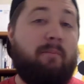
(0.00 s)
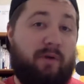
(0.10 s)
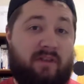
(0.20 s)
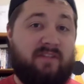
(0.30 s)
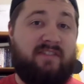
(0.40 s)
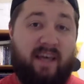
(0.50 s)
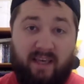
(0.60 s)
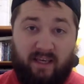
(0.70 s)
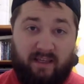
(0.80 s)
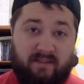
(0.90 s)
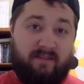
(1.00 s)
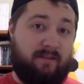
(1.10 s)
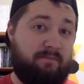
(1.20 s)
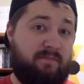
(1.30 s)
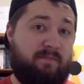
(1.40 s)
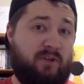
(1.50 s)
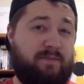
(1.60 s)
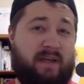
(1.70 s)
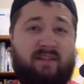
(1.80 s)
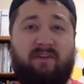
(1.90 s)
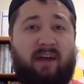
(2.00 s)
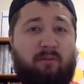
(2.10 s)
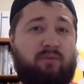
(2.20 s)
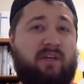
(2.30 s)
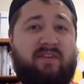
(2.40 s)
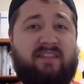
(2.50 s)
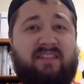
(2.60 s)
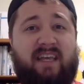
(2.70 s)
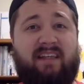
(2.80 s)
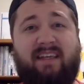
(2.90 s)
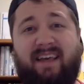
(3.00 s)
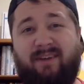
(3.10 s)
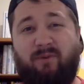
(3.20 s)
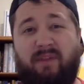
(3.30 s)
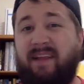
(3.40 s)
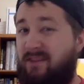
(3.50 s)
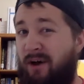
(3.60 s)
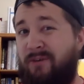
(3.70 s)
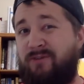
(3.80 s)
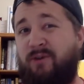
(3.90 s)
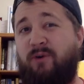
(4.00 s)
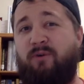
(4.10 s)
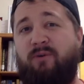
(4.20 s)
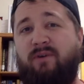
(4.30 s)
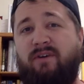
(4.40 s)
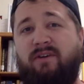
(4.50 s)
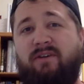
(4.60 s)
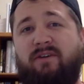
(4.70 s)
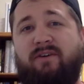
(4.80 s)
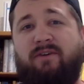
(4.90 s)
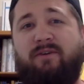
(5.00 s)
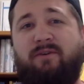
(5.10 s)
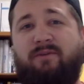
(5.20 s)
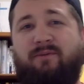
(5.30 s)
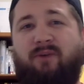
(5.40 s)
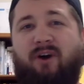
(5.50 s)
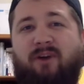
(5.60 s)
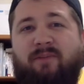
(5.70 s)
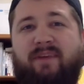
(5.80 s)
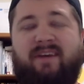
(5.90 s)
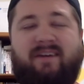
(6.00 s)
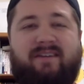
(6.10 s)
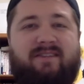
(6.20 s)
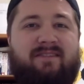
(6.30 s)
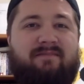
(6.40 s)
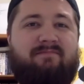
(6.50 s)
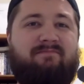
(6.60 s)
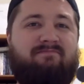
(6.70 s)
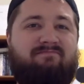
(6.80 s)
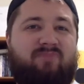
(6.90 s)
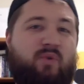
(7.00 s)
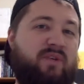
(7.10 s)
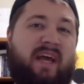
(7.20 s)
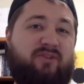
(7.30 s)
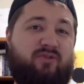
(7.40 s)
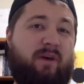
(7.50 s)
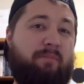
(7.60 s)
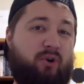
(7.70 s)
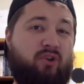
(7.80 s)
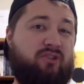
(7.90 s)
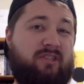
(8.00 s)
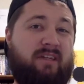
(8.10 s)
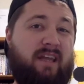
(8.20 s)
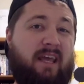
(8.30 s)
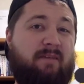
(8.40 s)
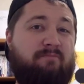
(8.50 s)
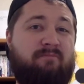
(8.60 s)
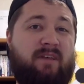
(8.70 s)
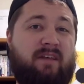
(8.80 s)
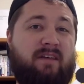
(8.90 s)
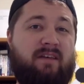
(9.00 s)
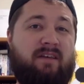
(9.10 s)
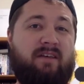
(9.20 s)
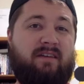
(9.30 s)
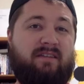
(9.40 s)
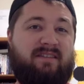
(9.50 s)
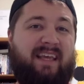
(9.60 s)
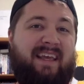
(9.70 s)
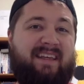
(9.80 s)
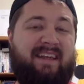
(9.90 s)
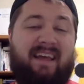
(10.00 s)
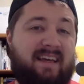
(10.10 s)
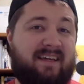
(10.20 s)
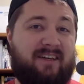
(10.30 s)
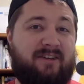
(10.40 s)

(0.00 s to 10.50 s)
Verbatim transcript: But the second perspective, I don't believe in Saint Nick, well, that's also wrong because there was actually a person named Saint Nick.